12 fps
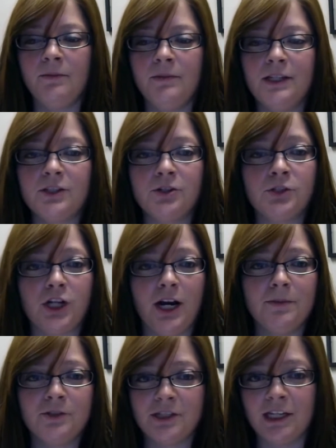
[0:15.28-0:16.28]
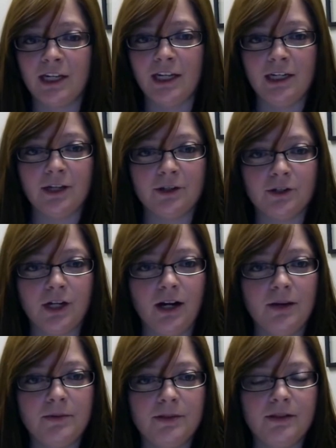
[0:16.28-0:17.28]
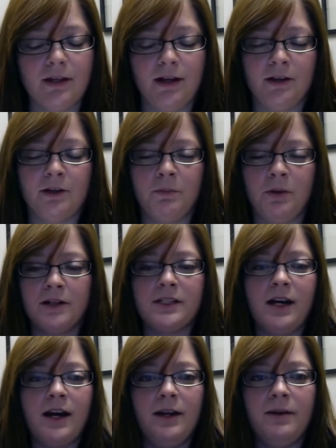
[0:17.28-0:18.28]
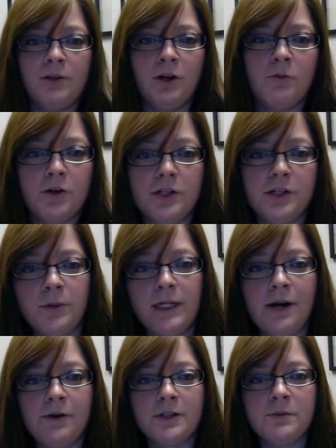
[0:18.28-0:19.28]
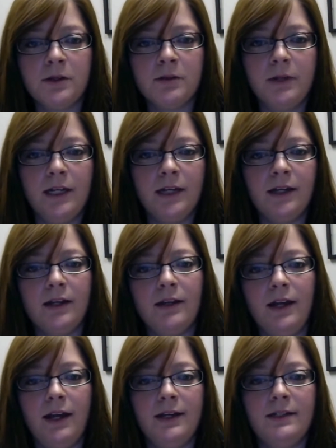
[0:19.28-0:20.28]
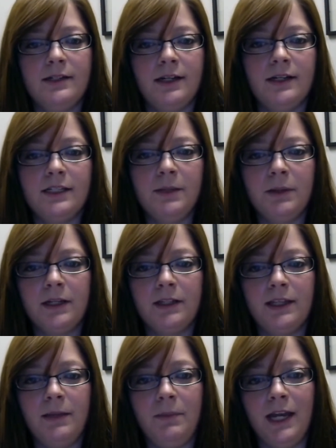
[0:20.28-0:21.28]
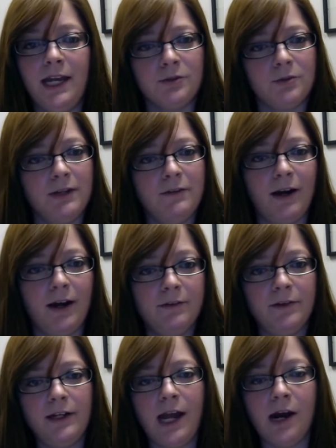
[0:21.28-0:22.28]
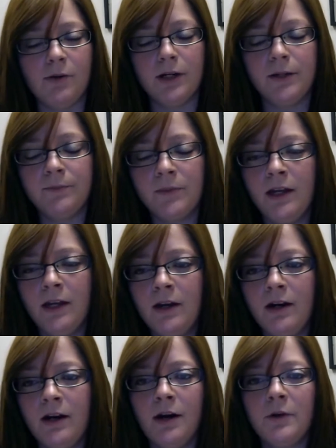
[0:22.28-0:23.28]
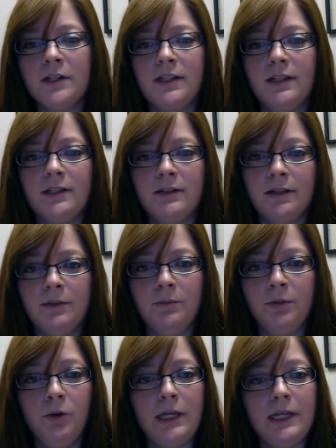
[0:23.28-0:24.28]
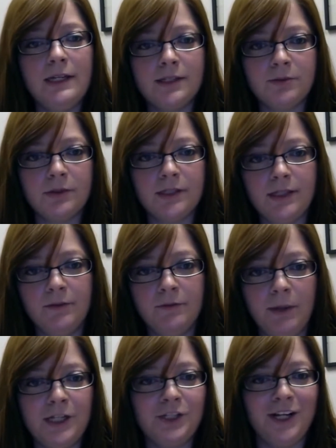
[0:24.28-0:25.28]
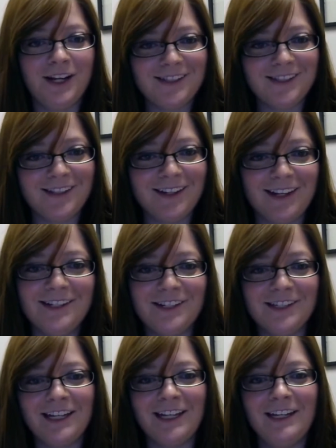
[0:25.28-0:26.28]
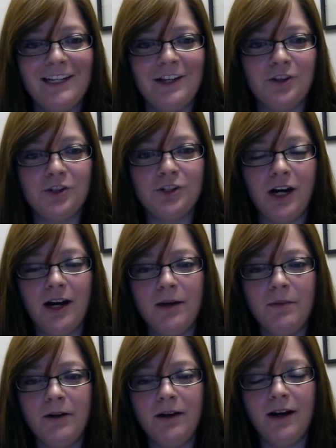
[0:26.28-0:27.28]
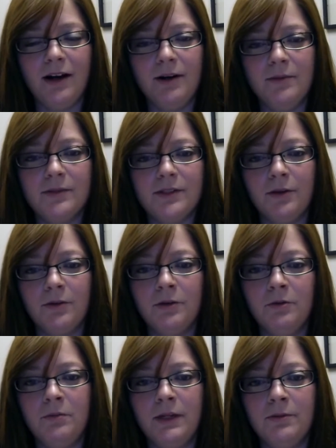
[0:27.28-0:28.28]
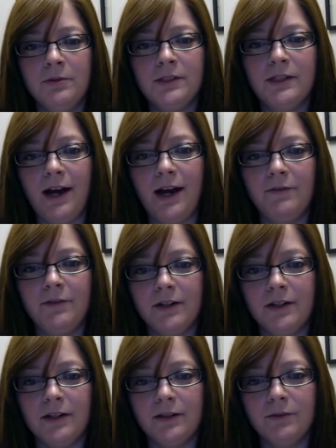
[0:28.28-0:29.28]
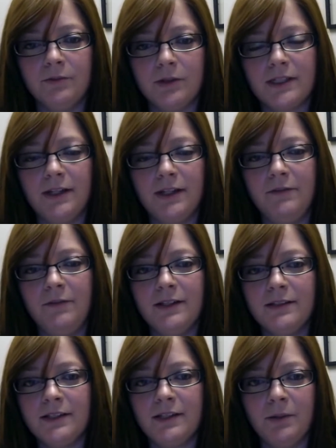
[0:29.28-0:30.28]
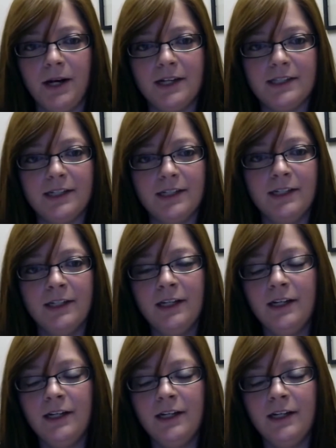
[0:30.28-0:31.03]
these are jobs just like any other jobs. They're part-time, no more than 20 hours per week, and typically they pay $8.25 an hour. Our Work Study employees receive paychecks, again, just like any other job. So you'd be able to have your Work Study funds deposited